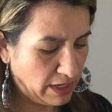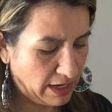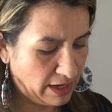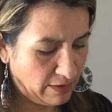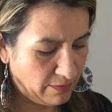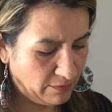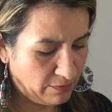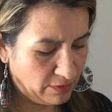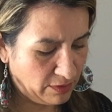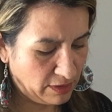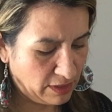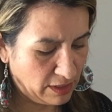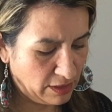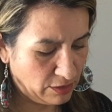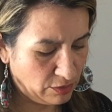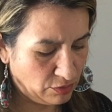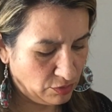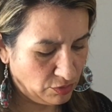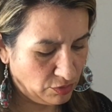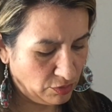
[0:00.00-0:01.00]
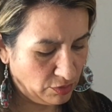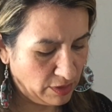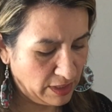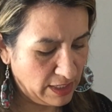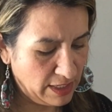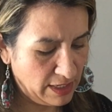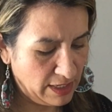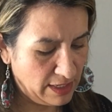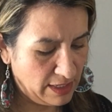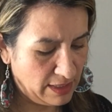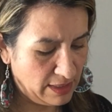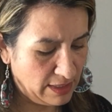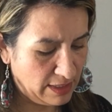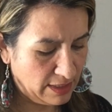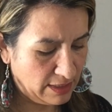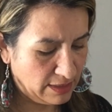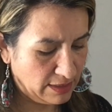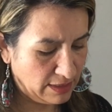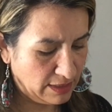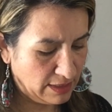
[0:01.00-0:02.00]
I have really enjoyed, and
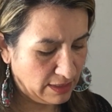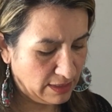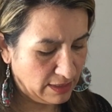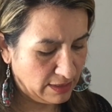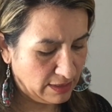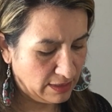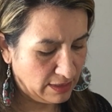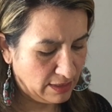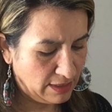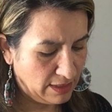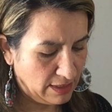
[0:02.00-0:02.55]
this is